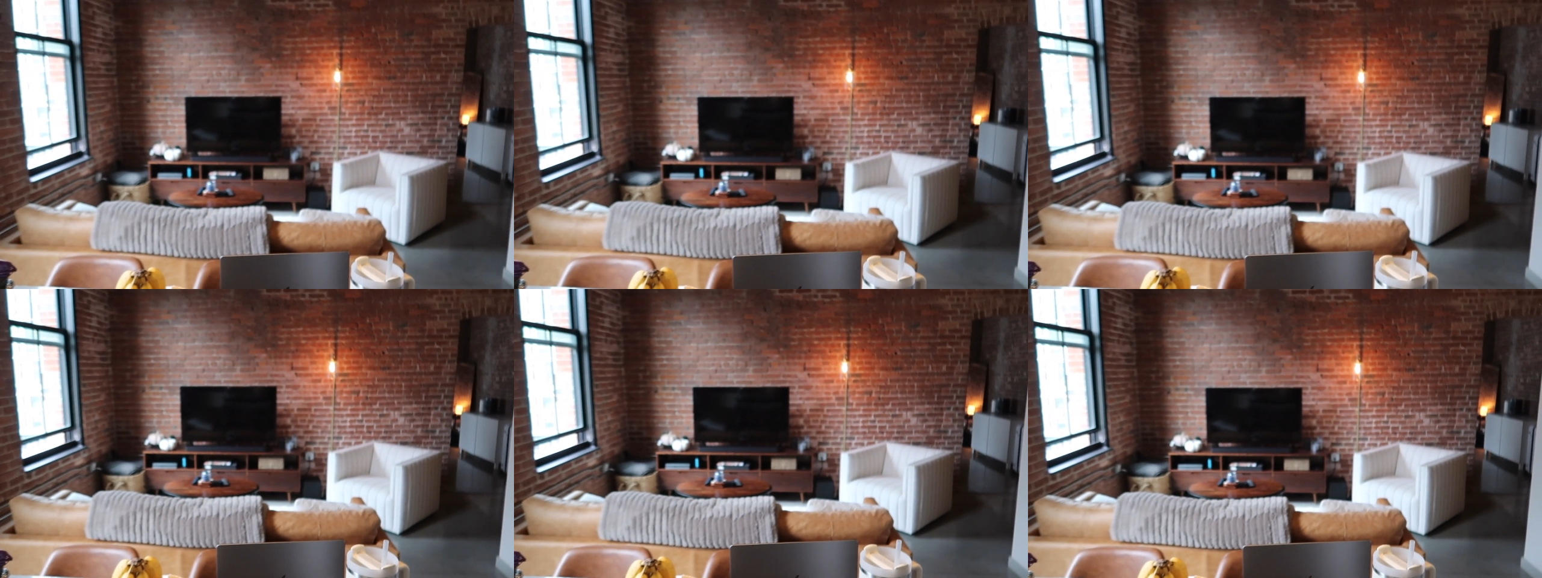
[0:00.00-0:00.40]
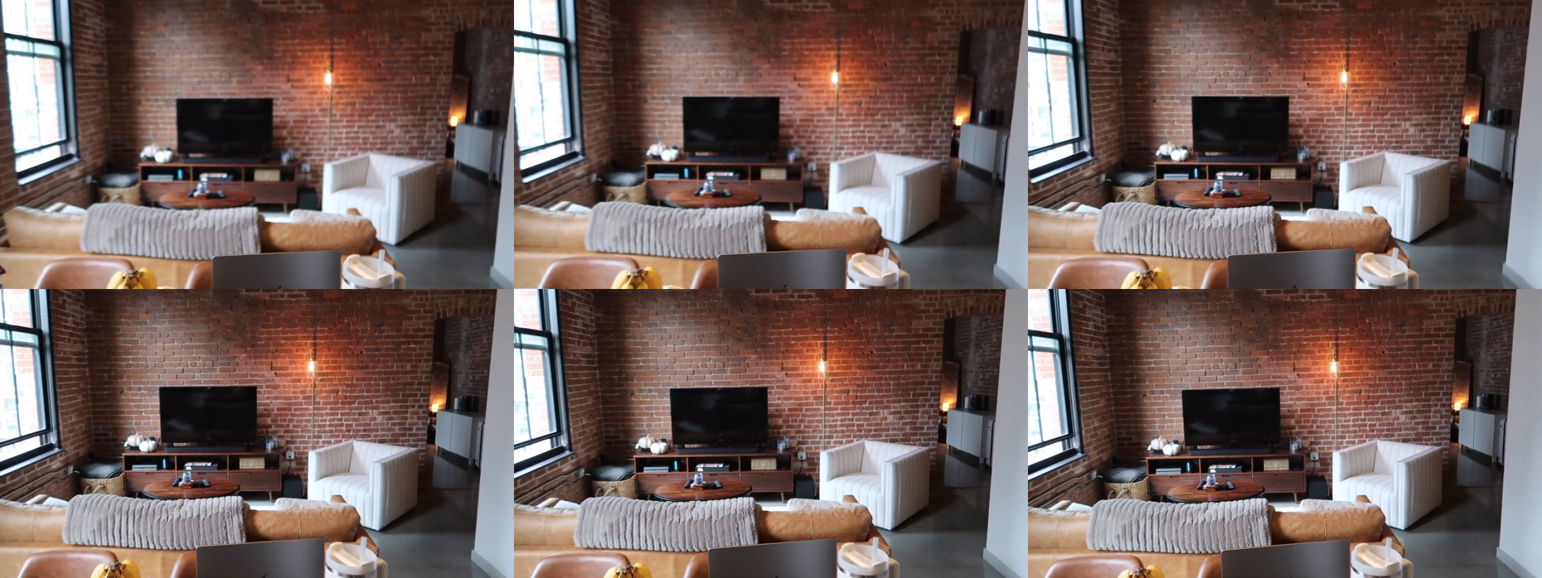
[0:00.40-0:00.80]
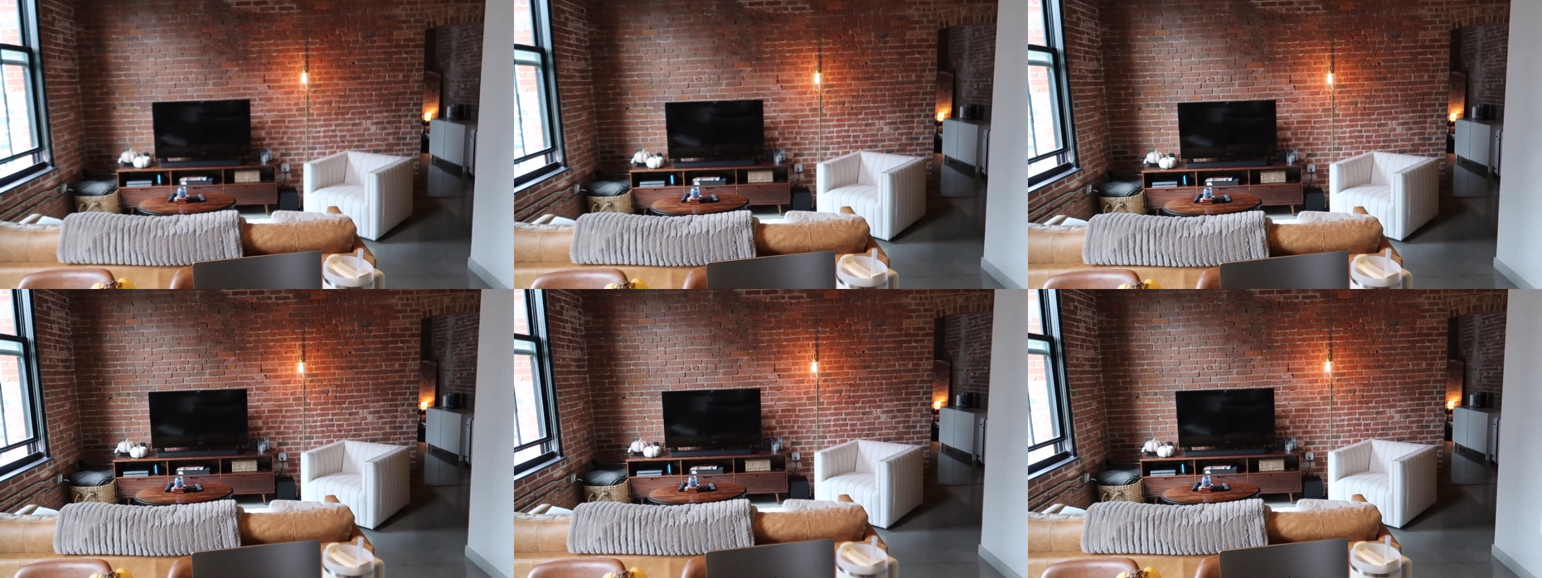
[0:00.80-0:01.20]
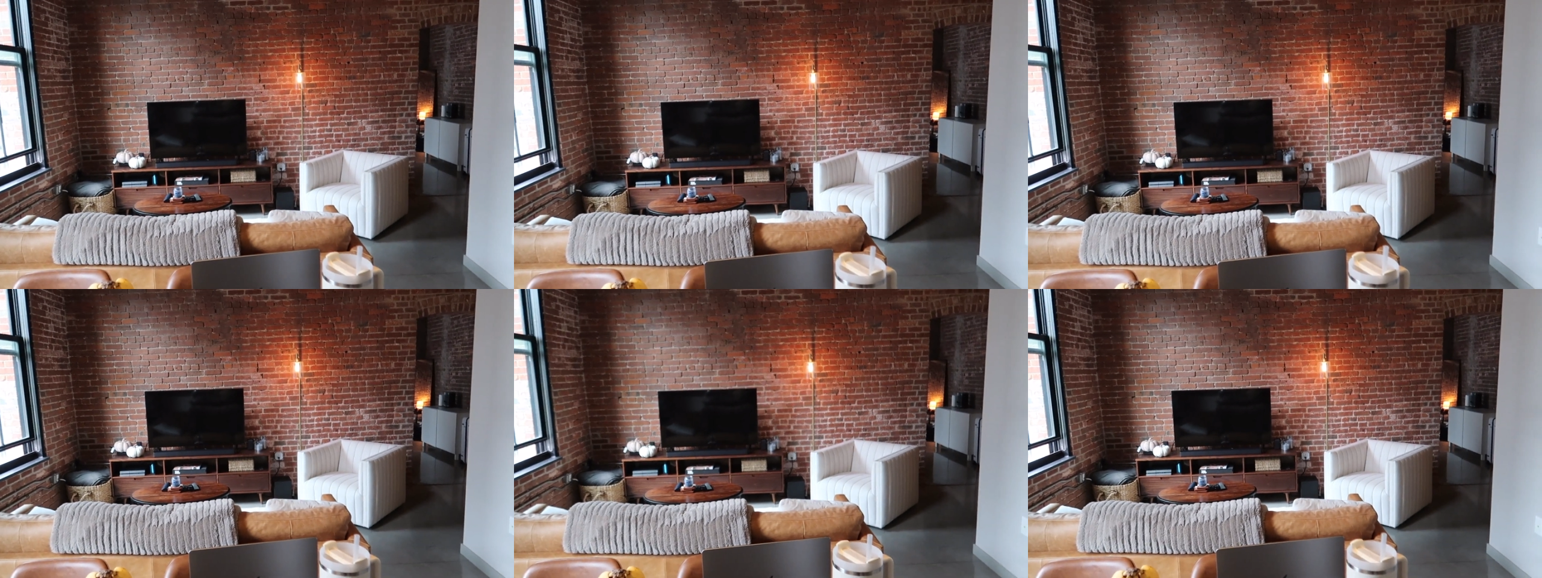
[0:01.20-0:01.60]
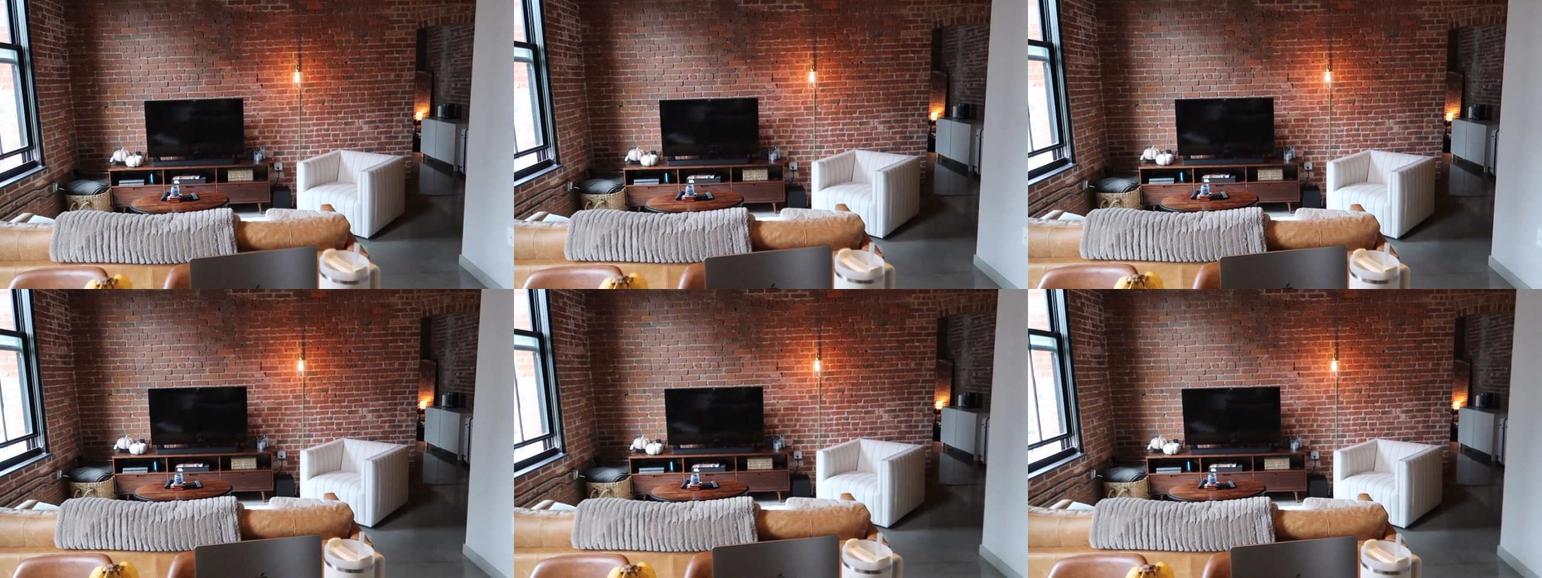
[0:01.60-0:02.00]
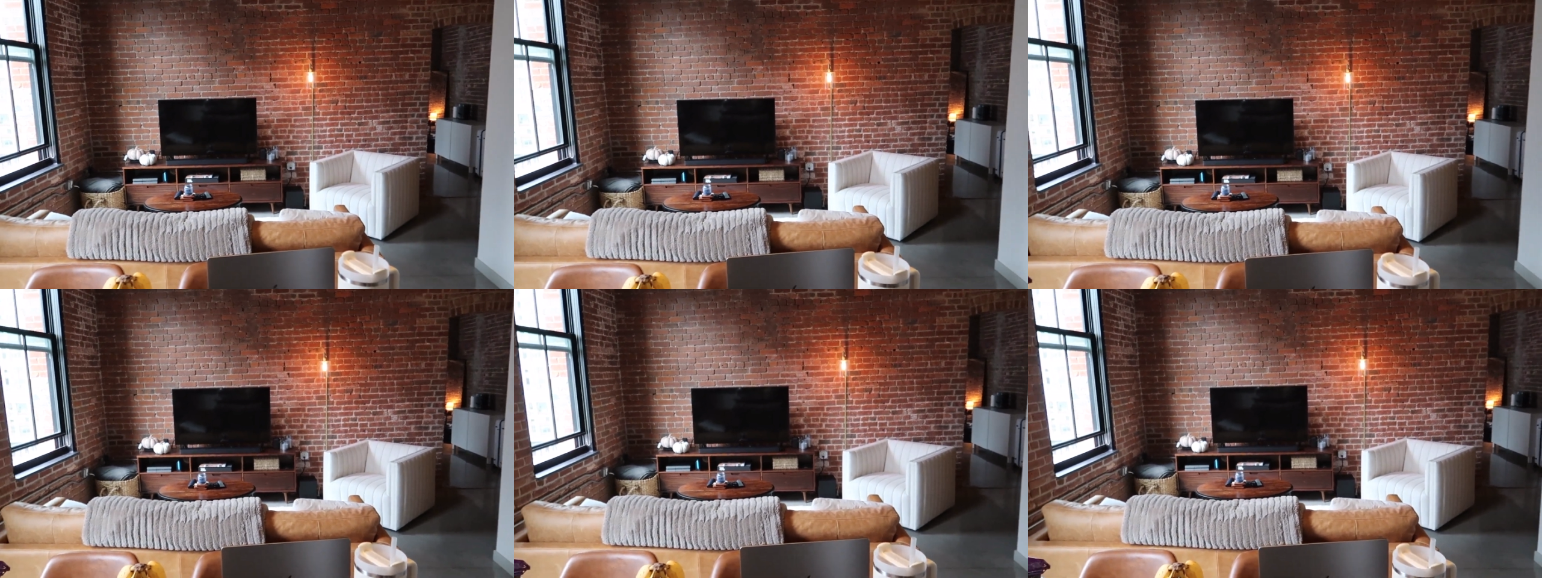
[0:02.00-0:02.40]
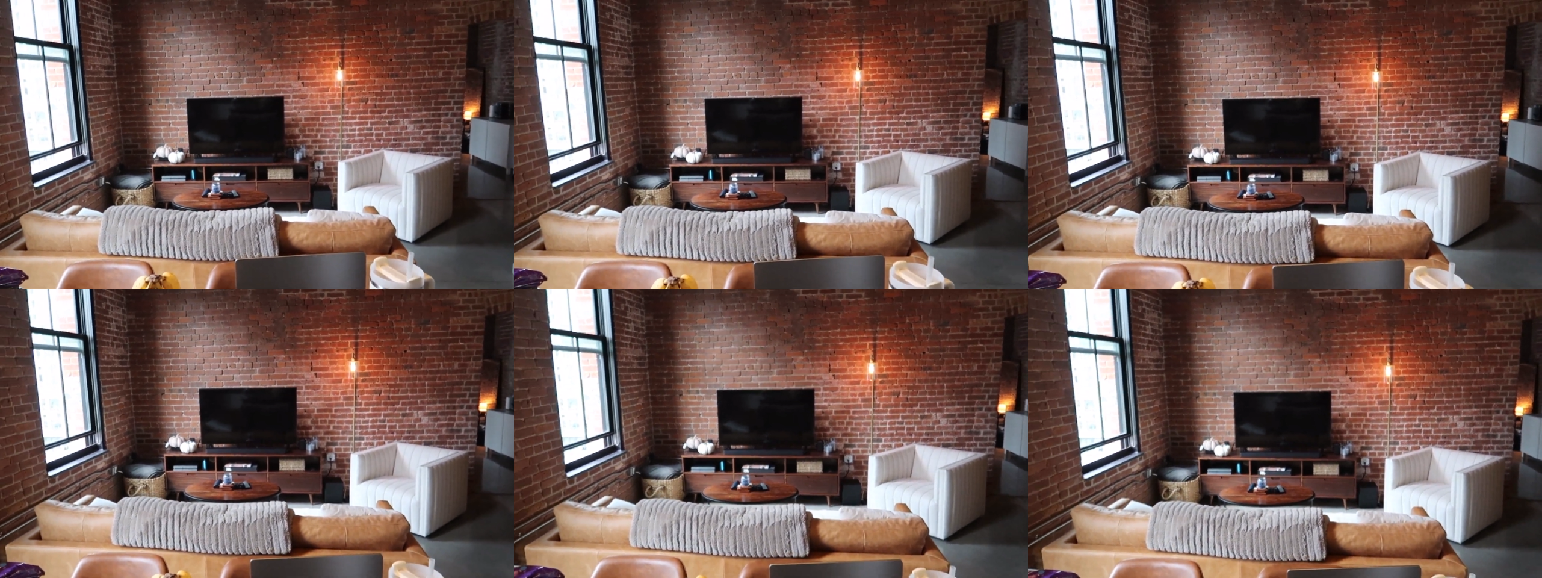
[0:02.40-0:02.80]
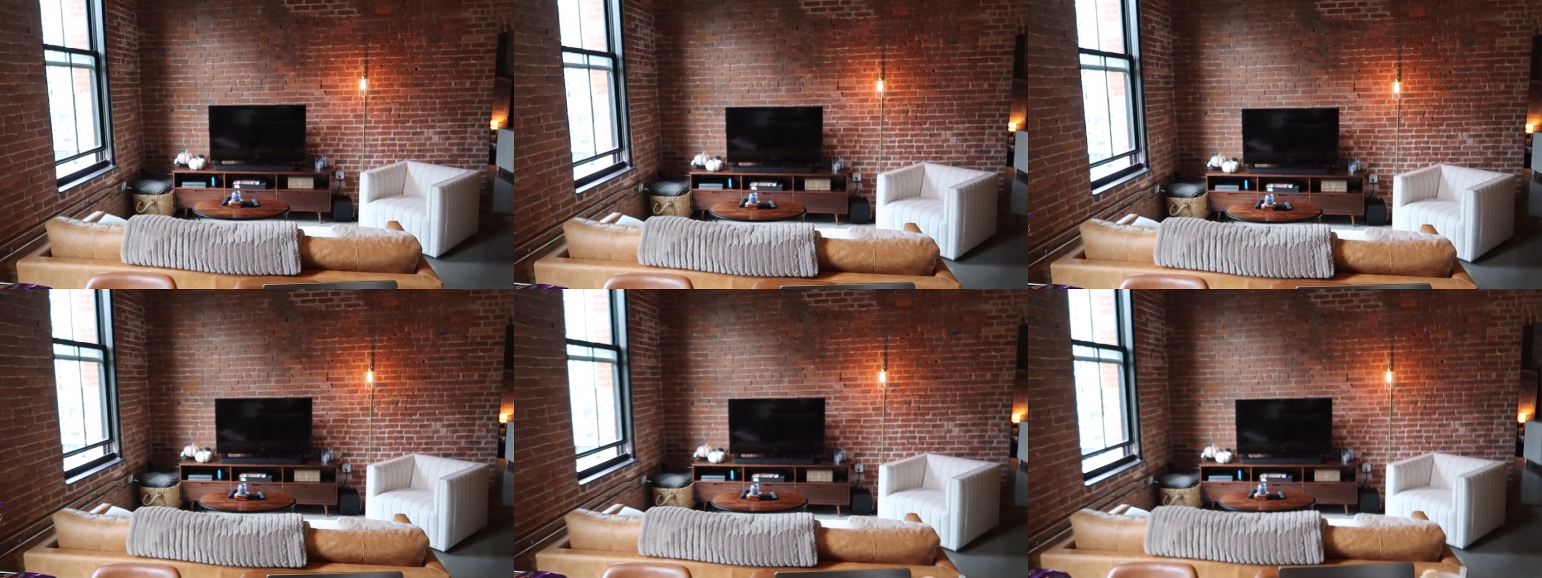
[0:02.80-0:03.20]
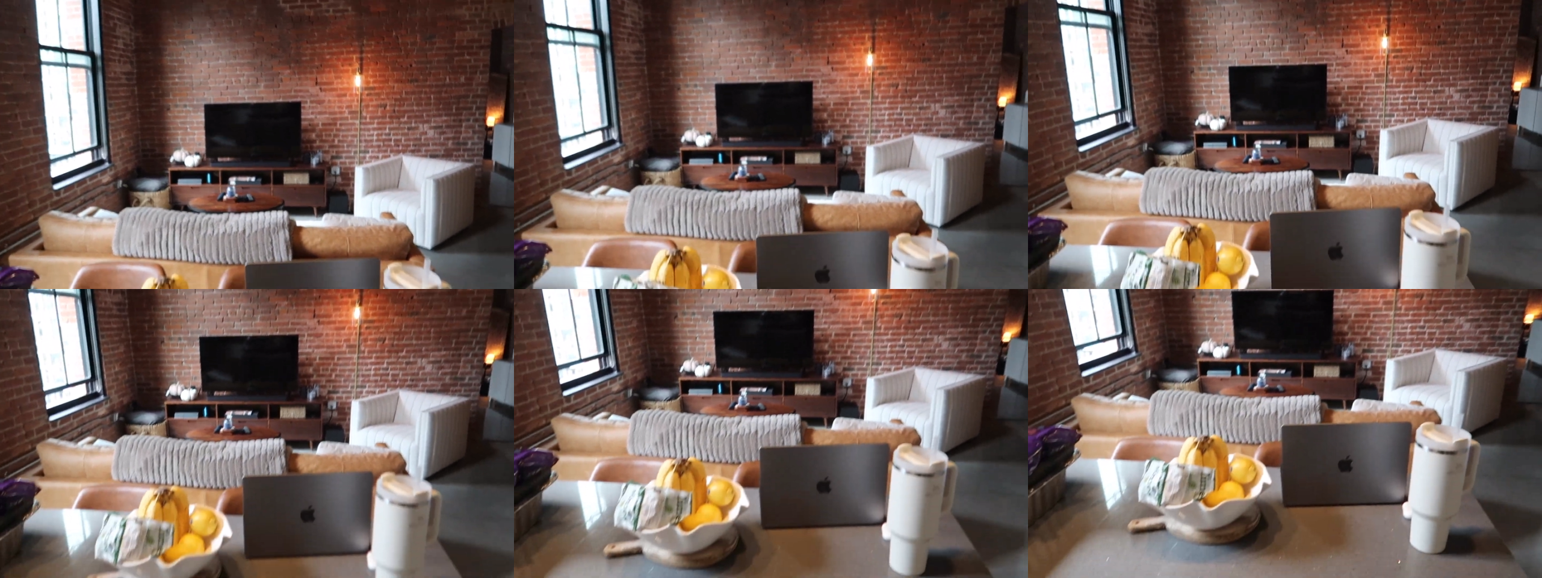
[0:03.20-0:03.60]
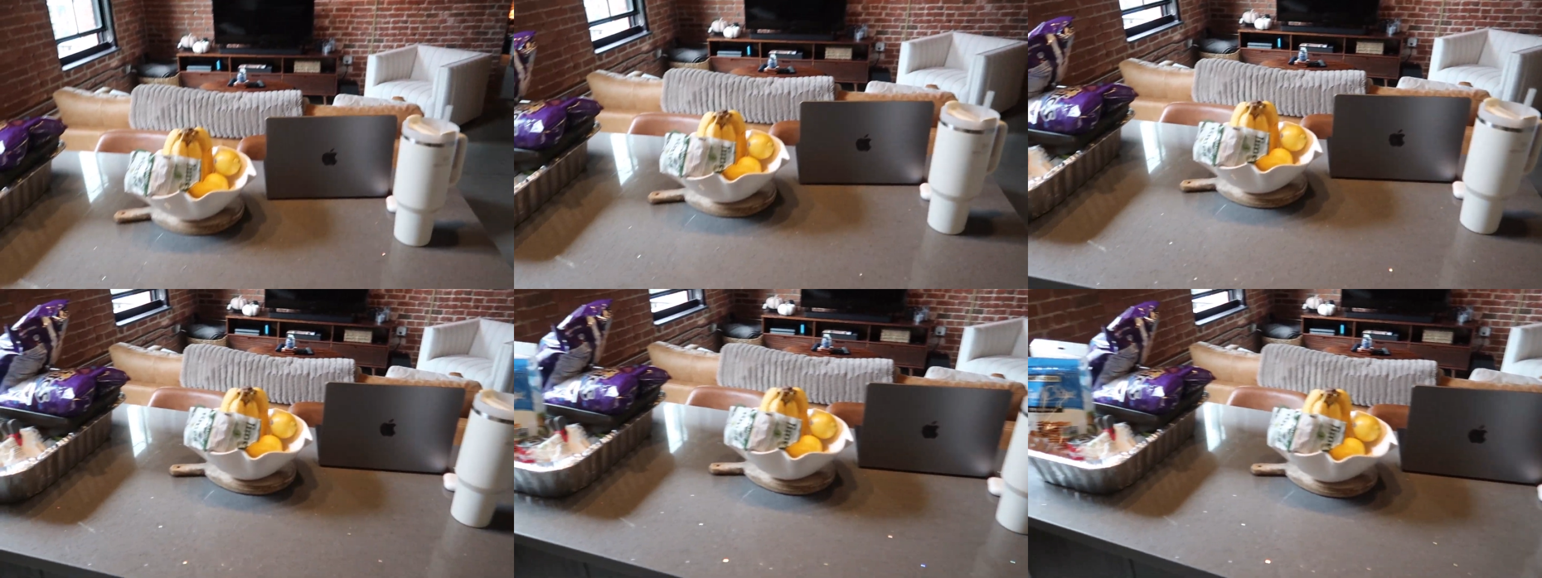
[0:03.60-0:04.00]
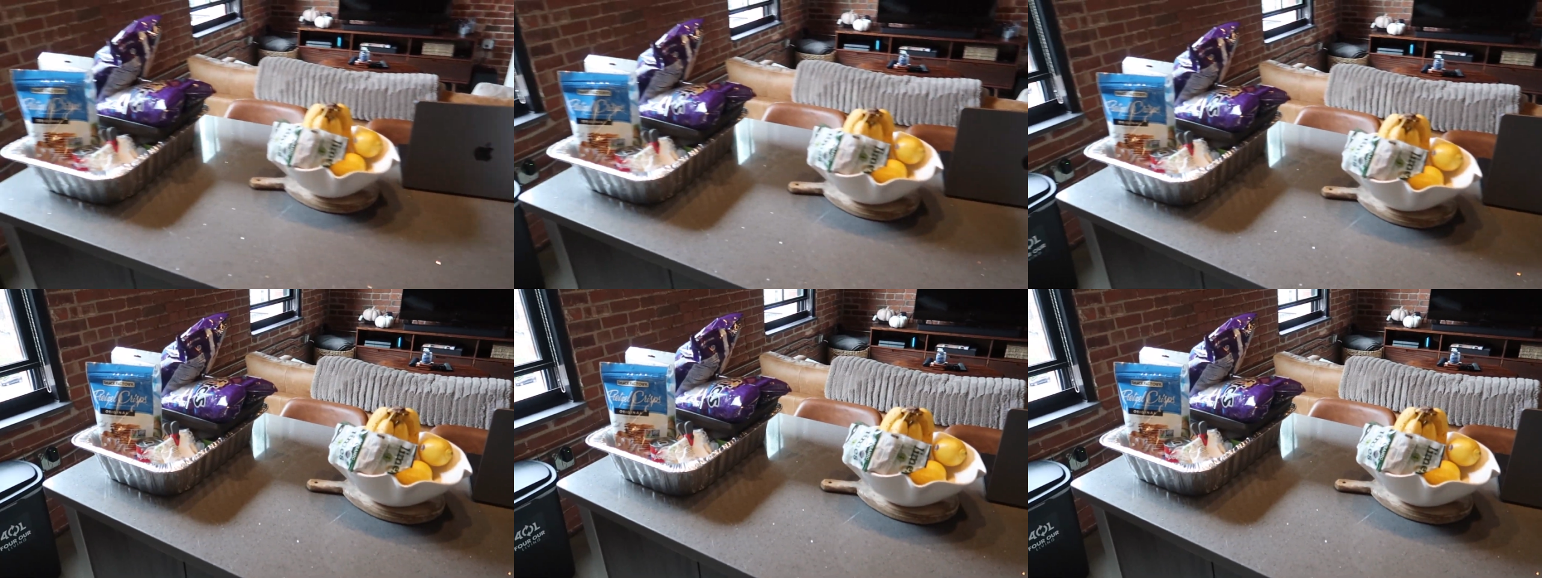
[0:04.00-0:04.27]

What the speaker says: No face is visible, so there are no lips to read.